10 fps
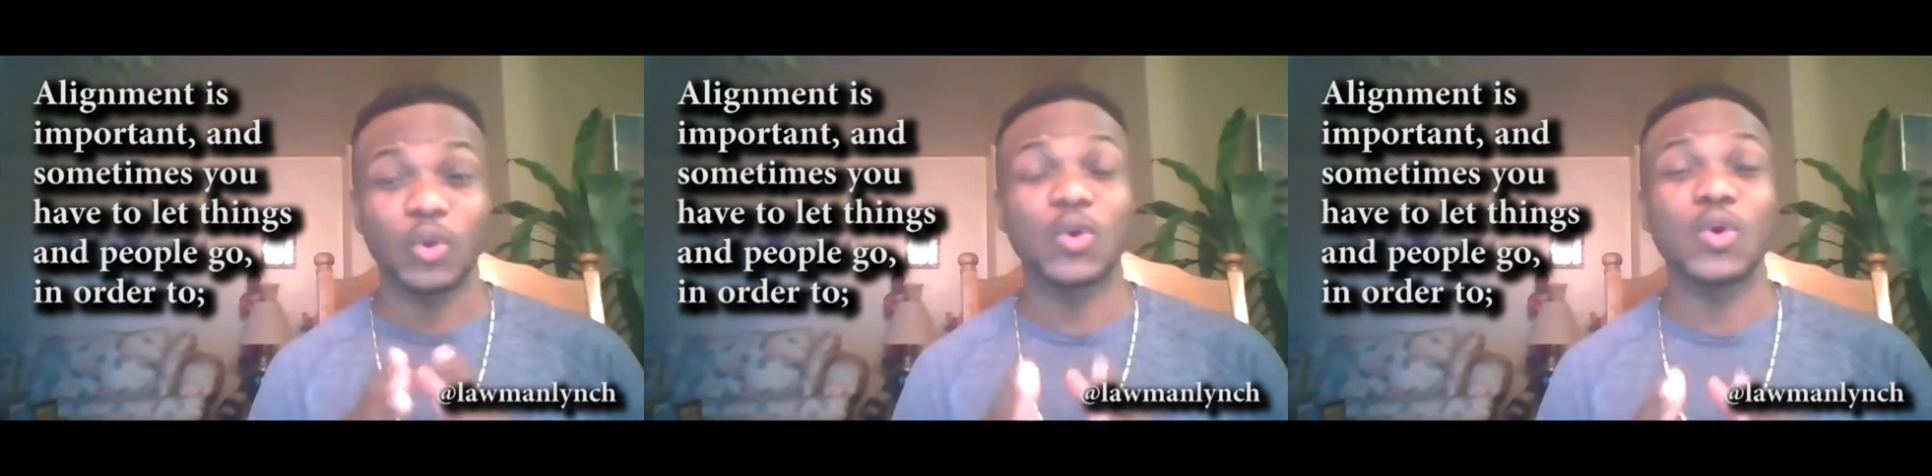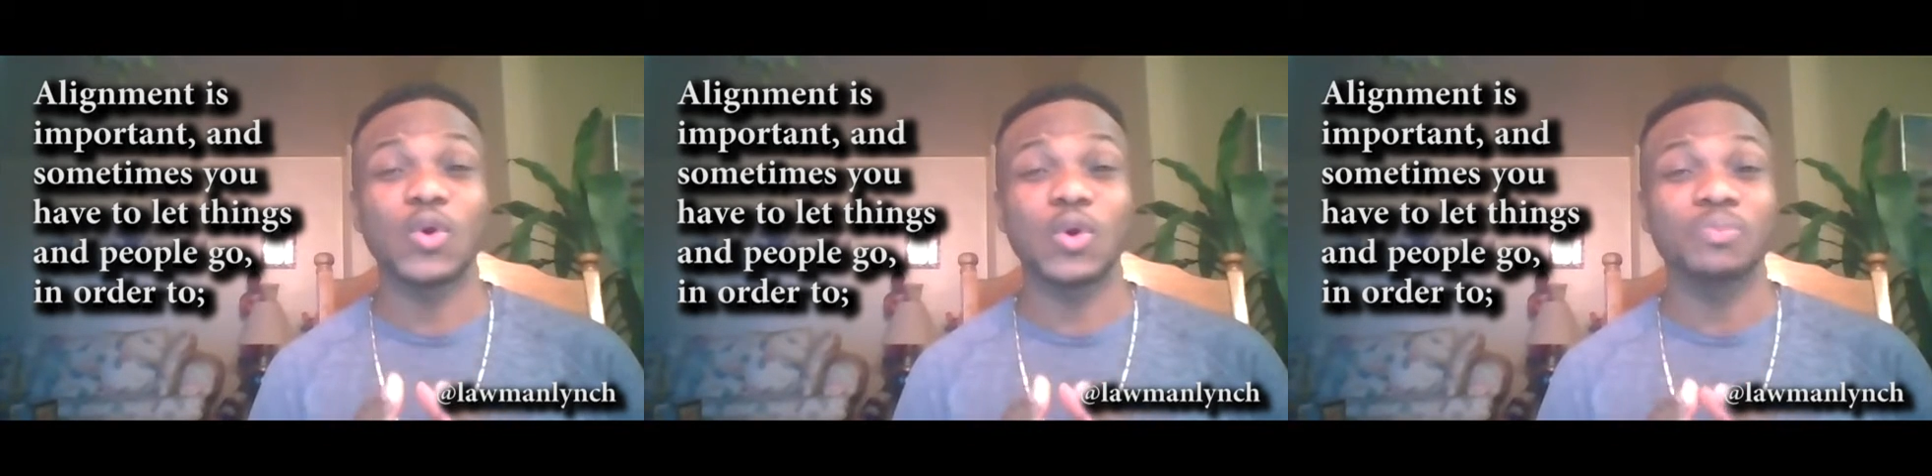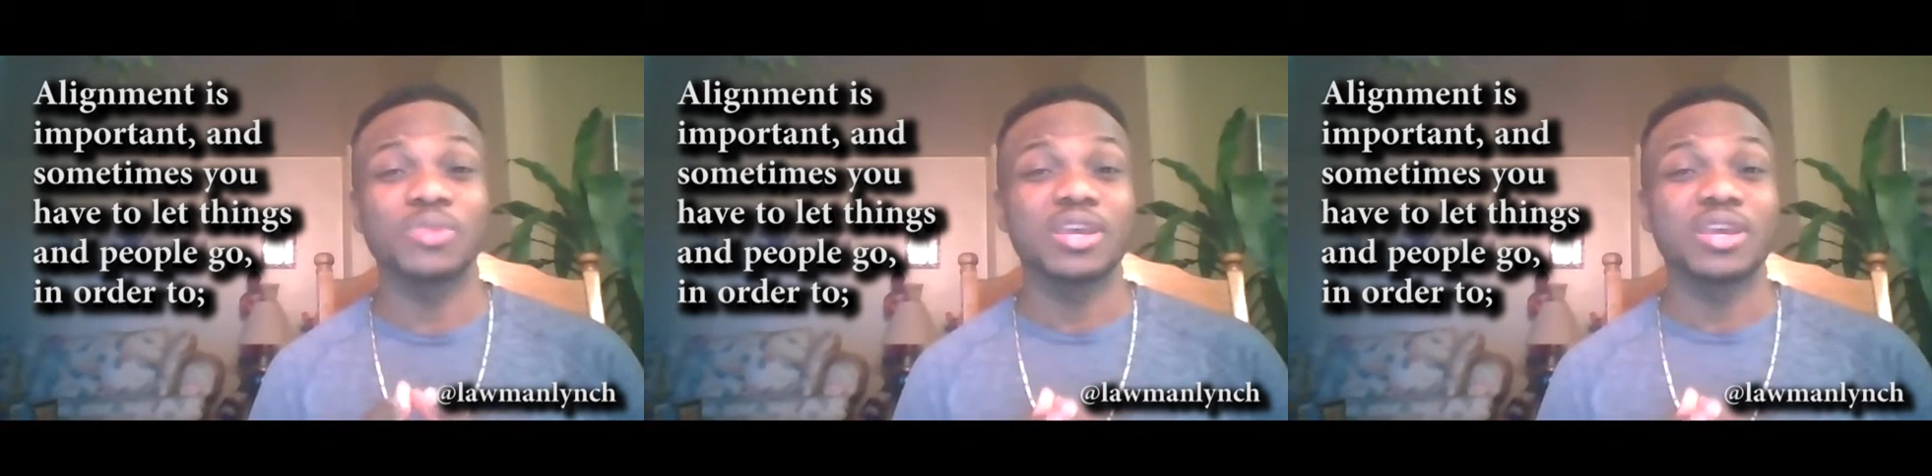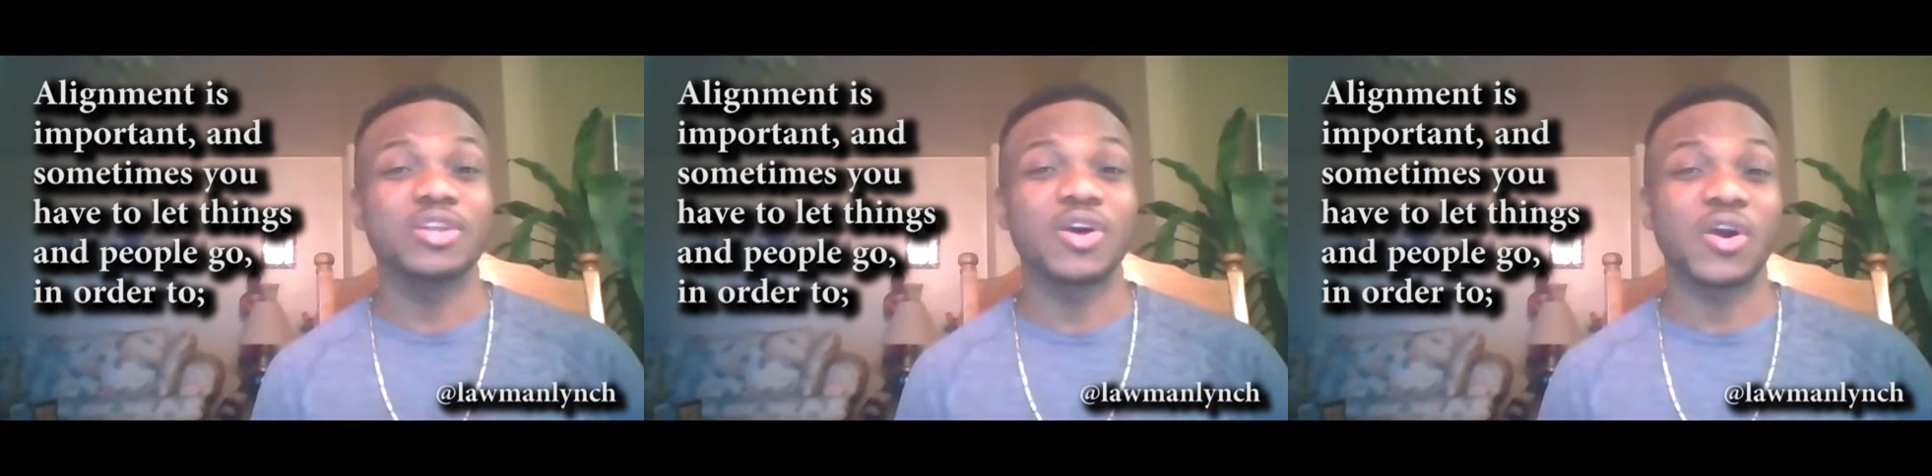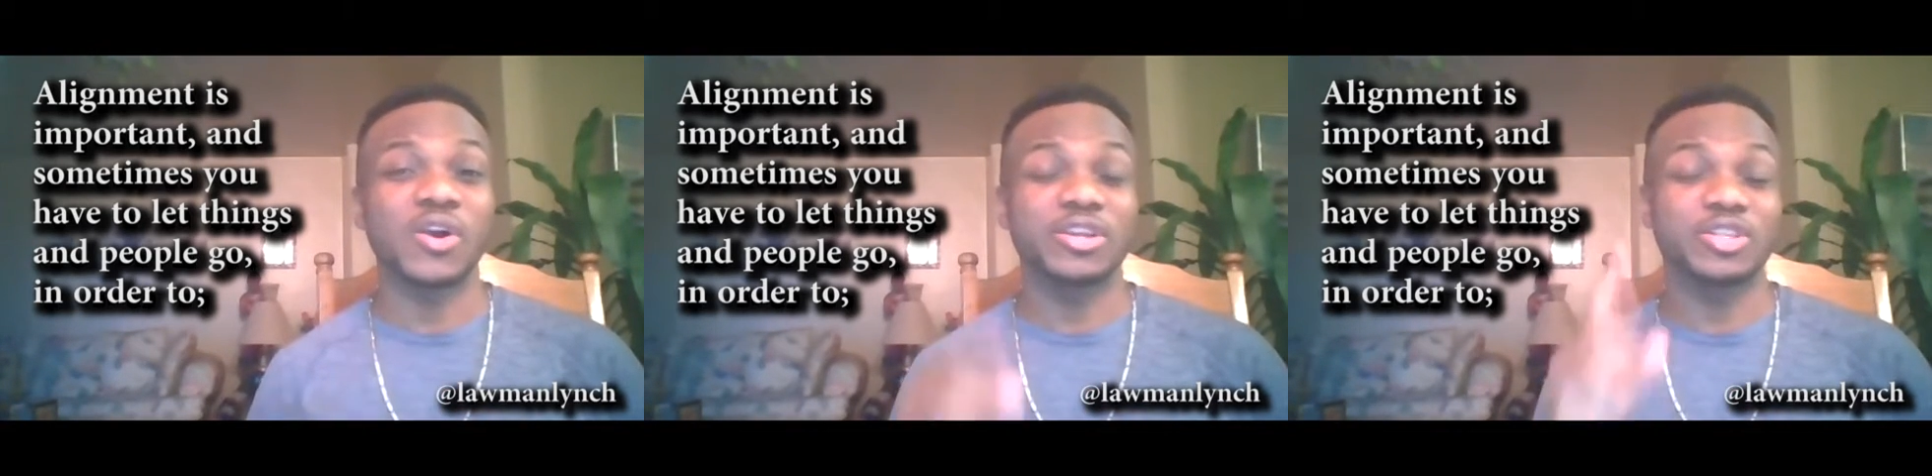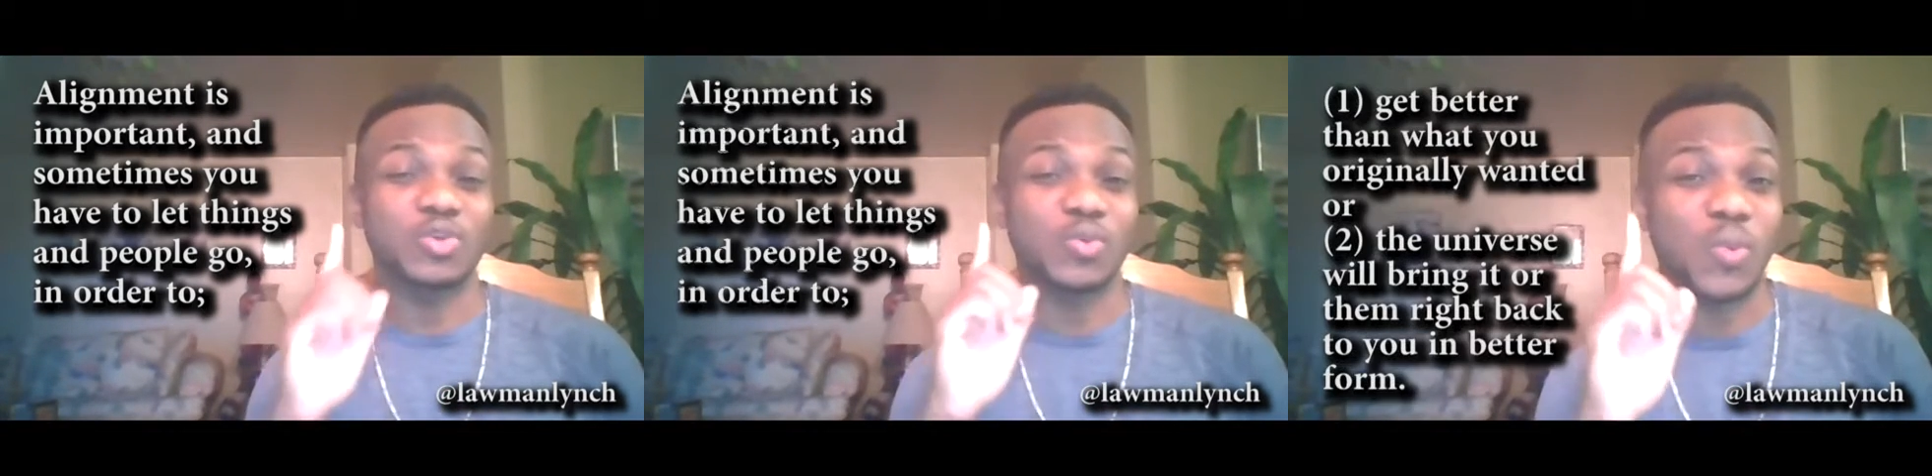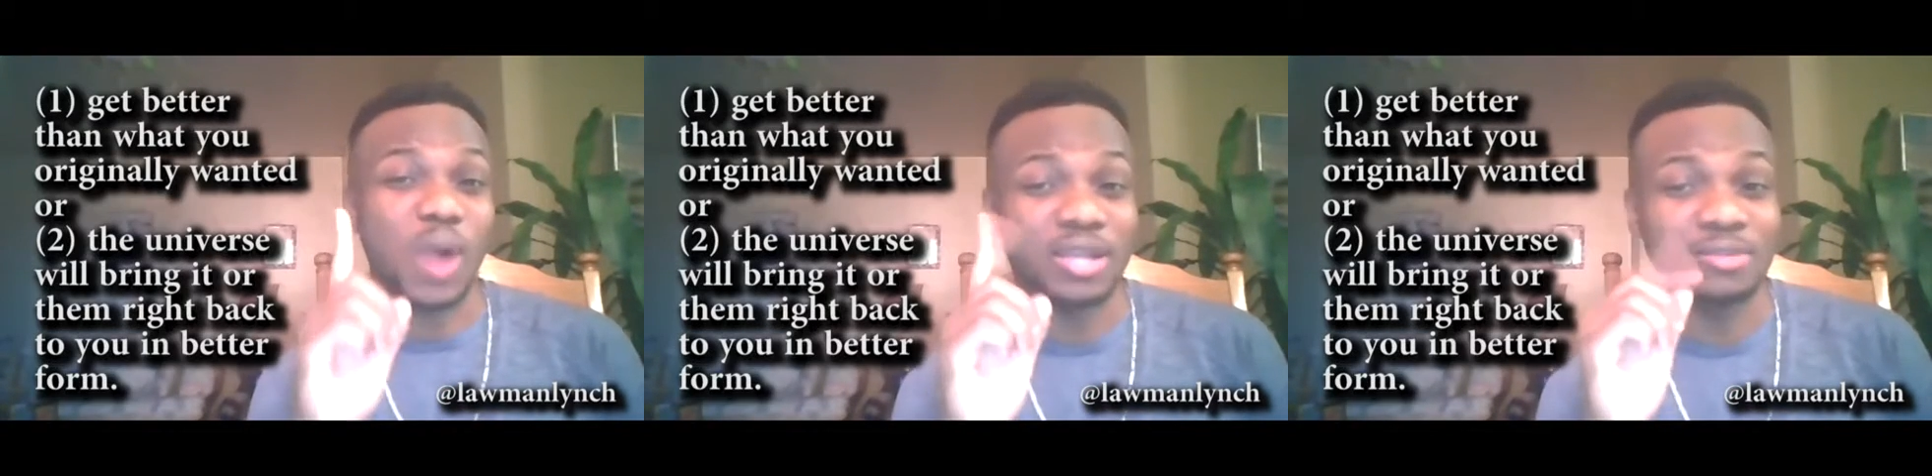go in order to
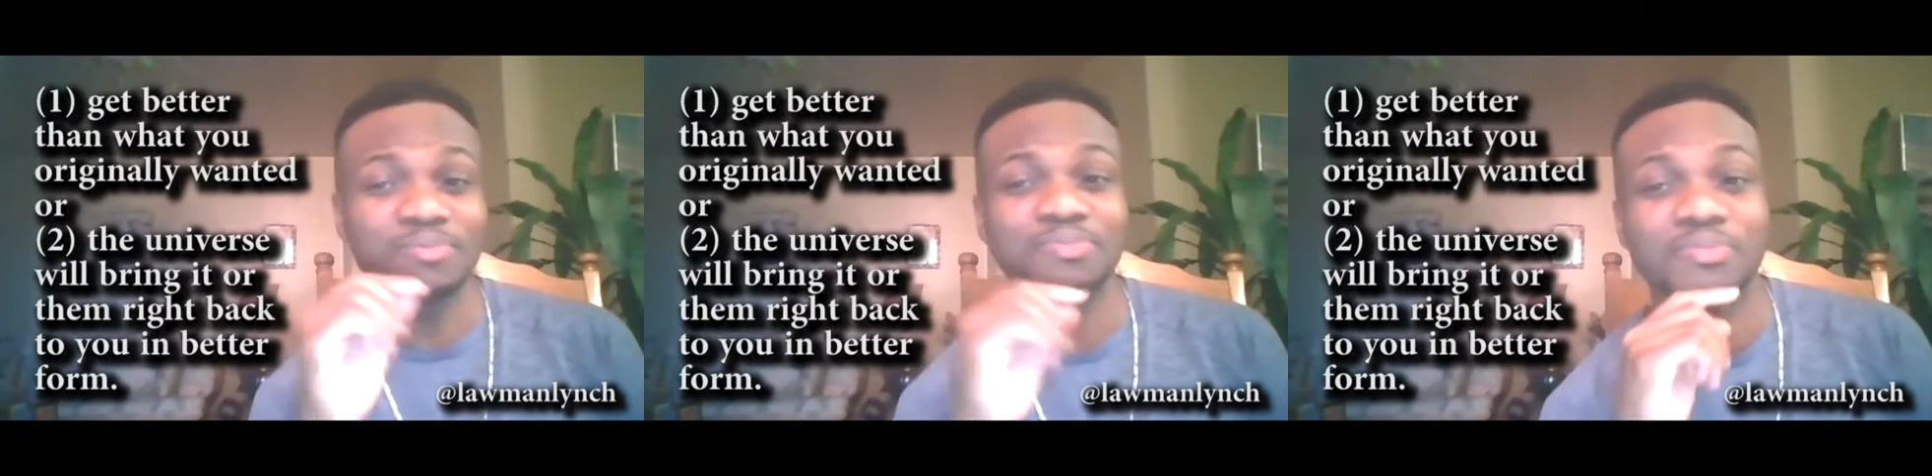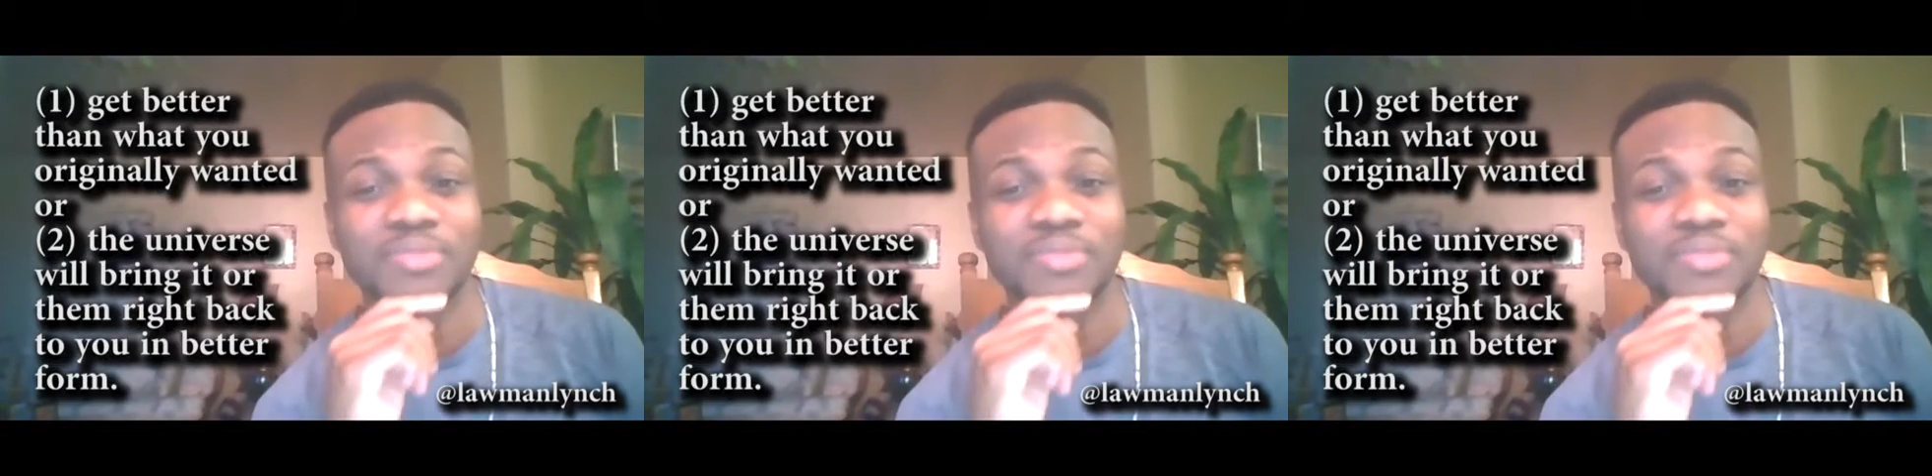one,